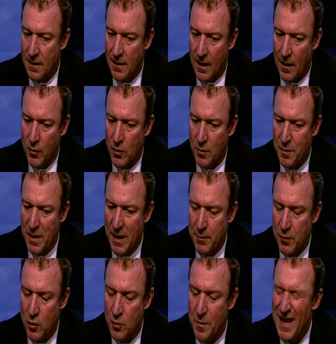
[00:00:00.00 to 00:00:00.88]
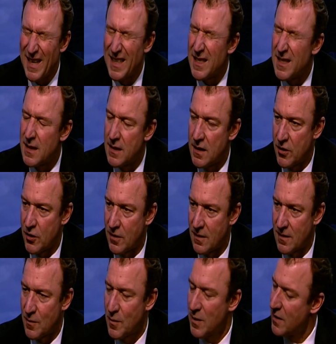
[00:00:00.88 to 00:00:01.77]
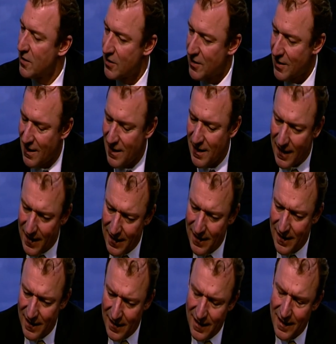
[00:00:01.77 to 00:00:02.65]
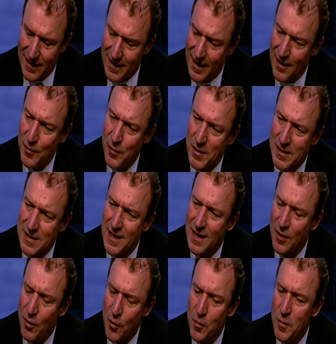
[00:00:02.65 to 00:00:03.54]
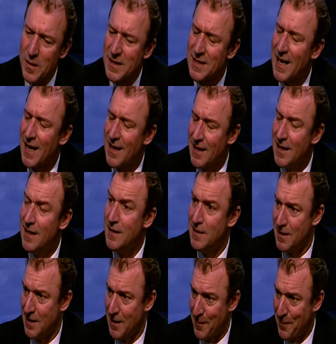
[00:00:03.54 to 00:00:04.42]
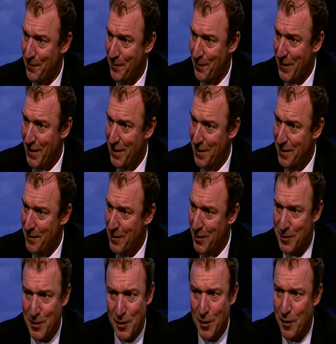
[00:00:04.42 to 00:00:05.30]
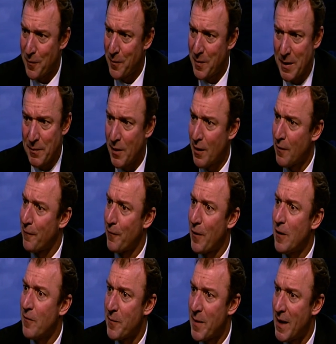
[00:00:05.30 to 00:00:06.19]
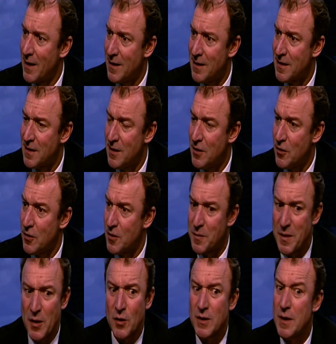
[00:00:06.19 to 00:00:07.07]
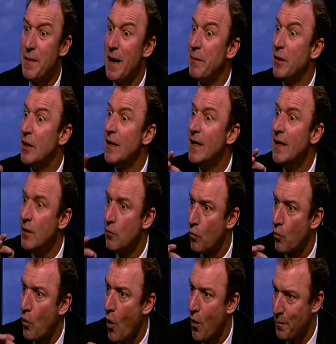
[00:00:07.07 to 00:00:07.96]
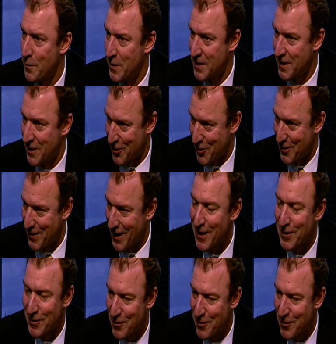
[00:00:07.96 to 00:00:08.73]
I want people to make decisions, which I tell you is not always that easy, because a lot of people are afraid of making decisions because it may be the wrong position,